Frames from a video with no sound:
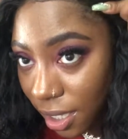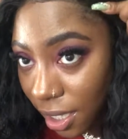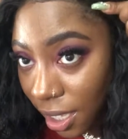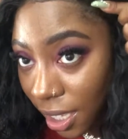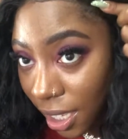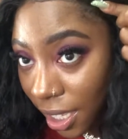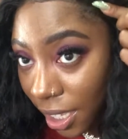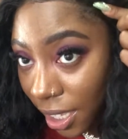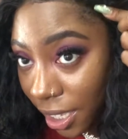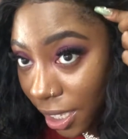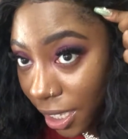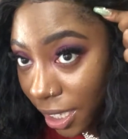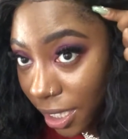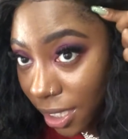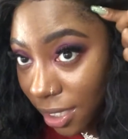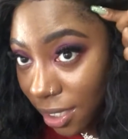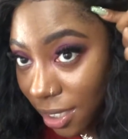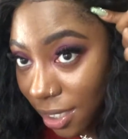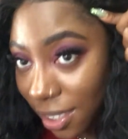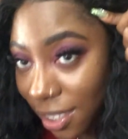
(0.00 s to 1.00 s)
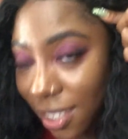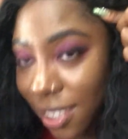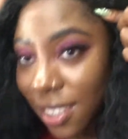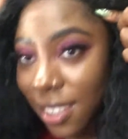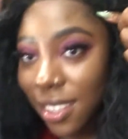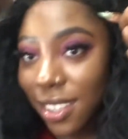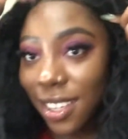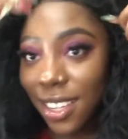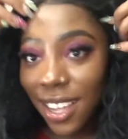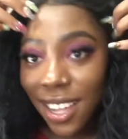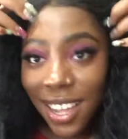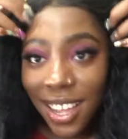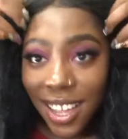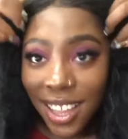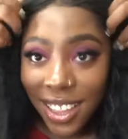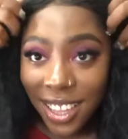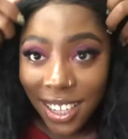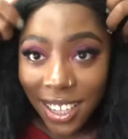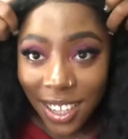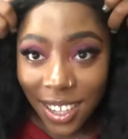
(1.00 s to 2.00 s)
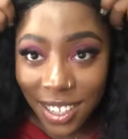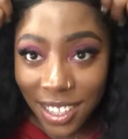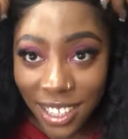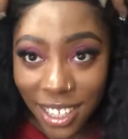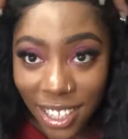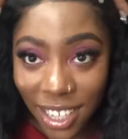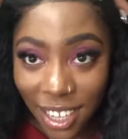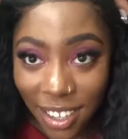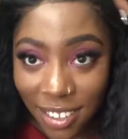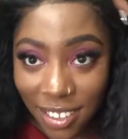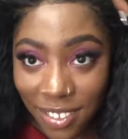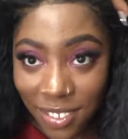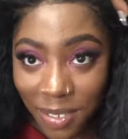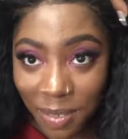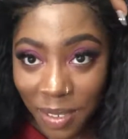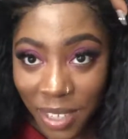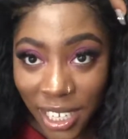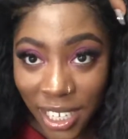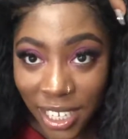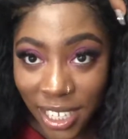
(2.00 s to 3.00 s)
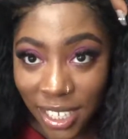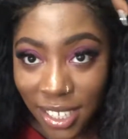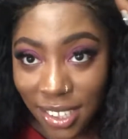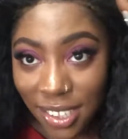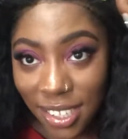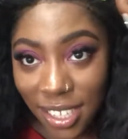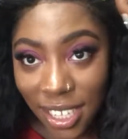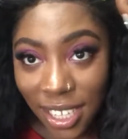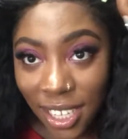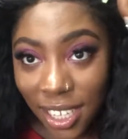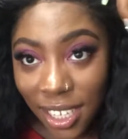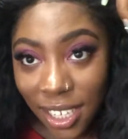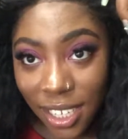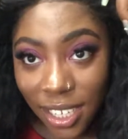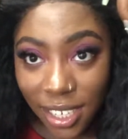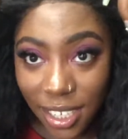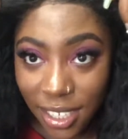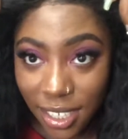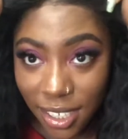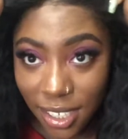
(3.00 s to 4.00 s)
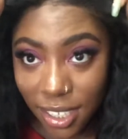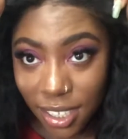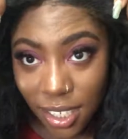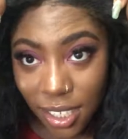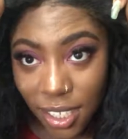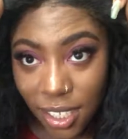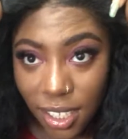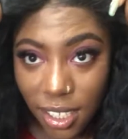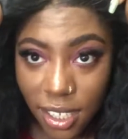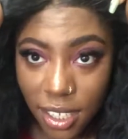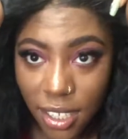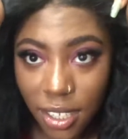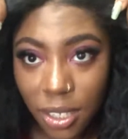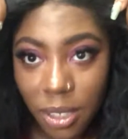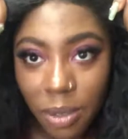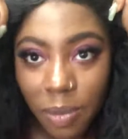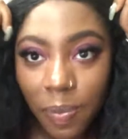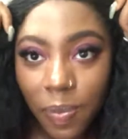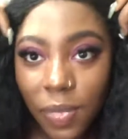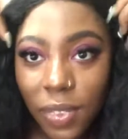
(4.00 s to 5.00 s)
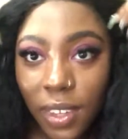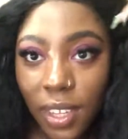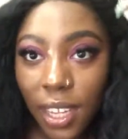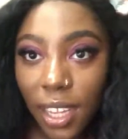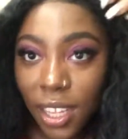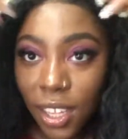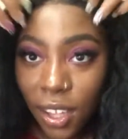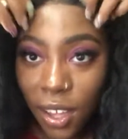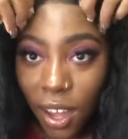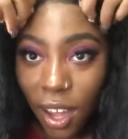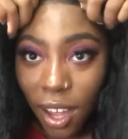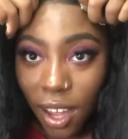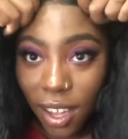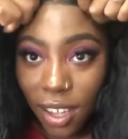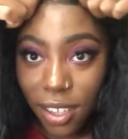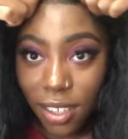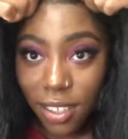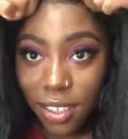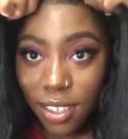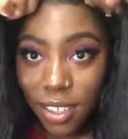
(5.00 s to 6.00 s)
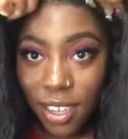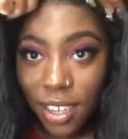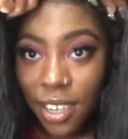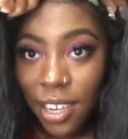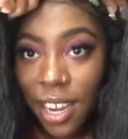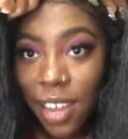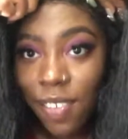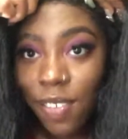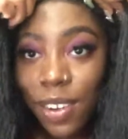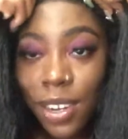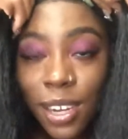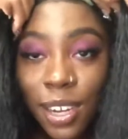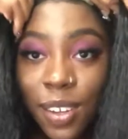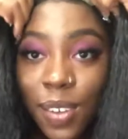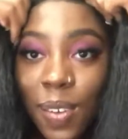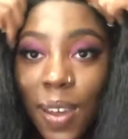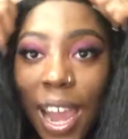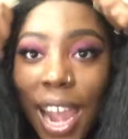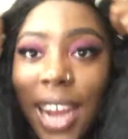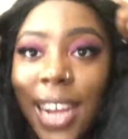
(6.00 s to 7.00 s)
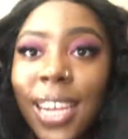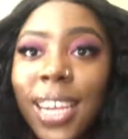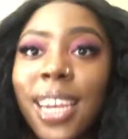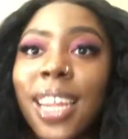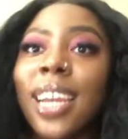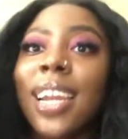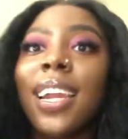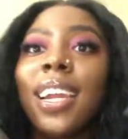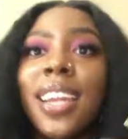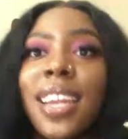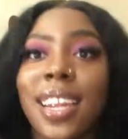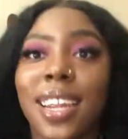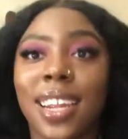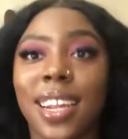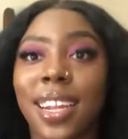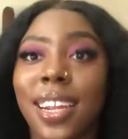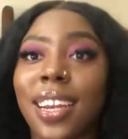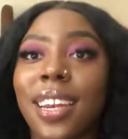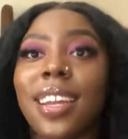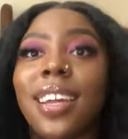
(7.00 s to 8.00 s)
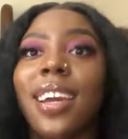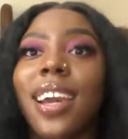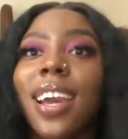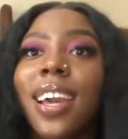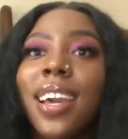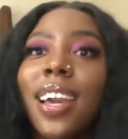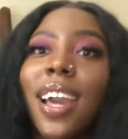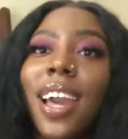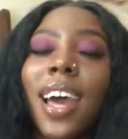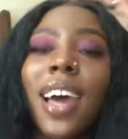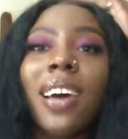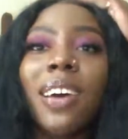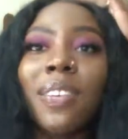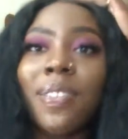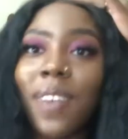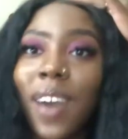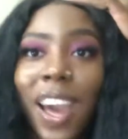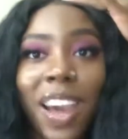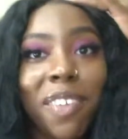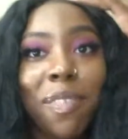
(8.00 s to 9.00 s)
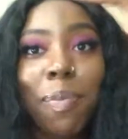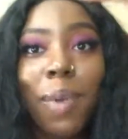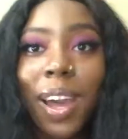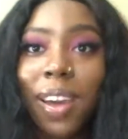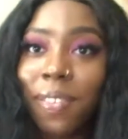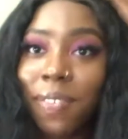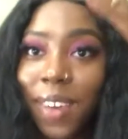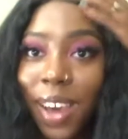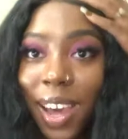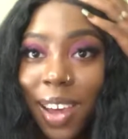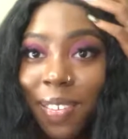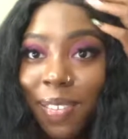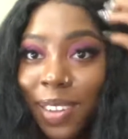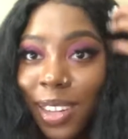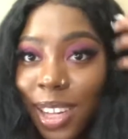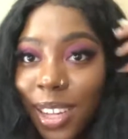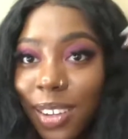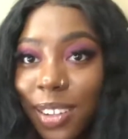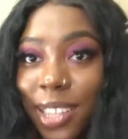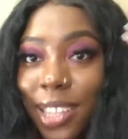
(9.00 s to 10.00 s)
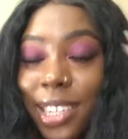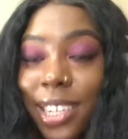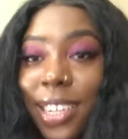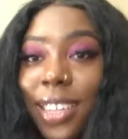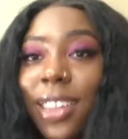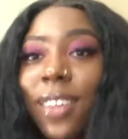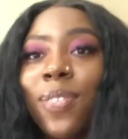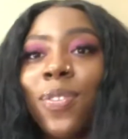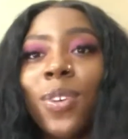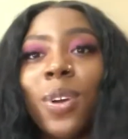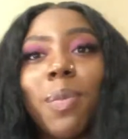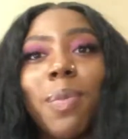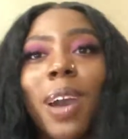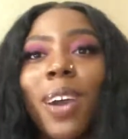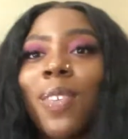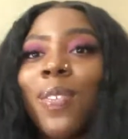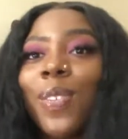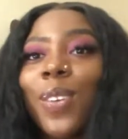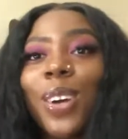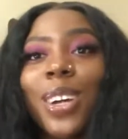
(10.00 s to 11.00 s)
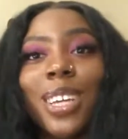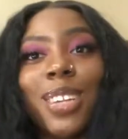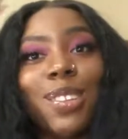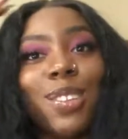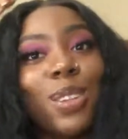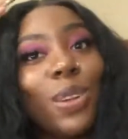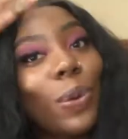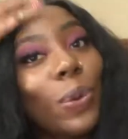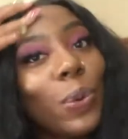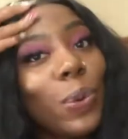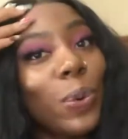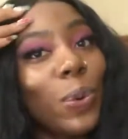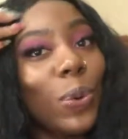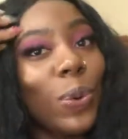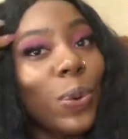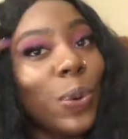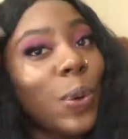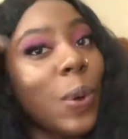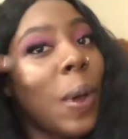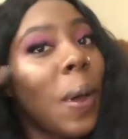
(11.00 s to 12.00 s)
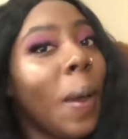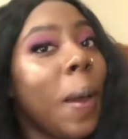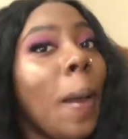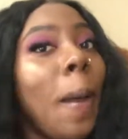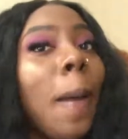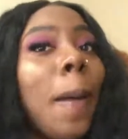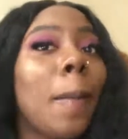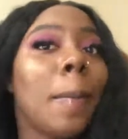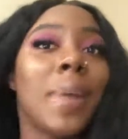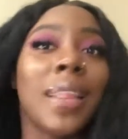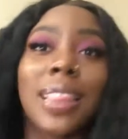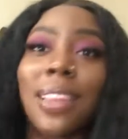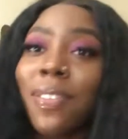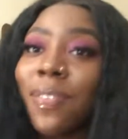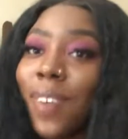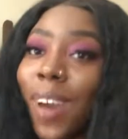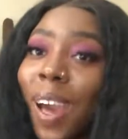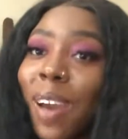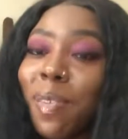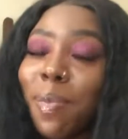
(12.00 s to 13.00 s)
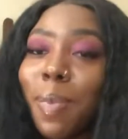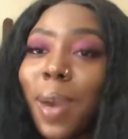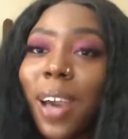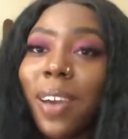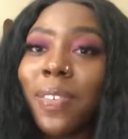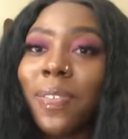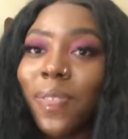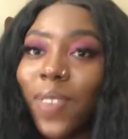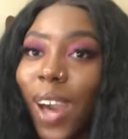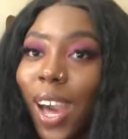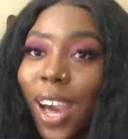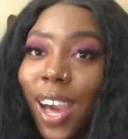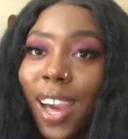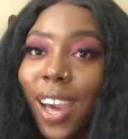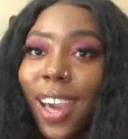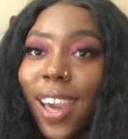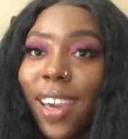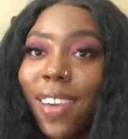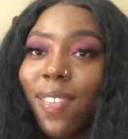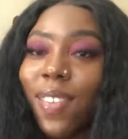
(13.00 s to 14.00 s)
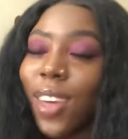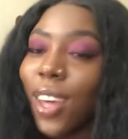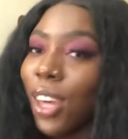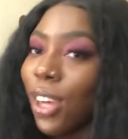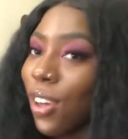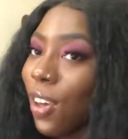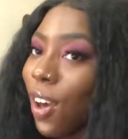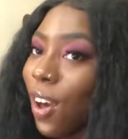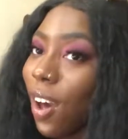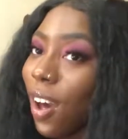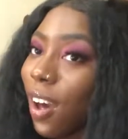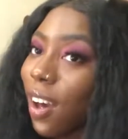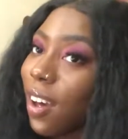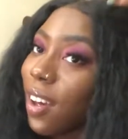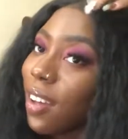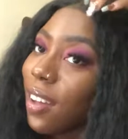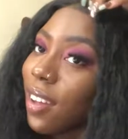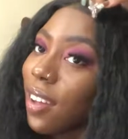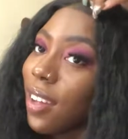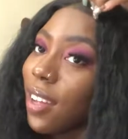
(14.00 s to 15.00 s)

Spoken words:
here. The closure goes from here to here. Y'all, never knew I needed a 5x5 closure. The 4x4 is cool, but the 5x5, y'all,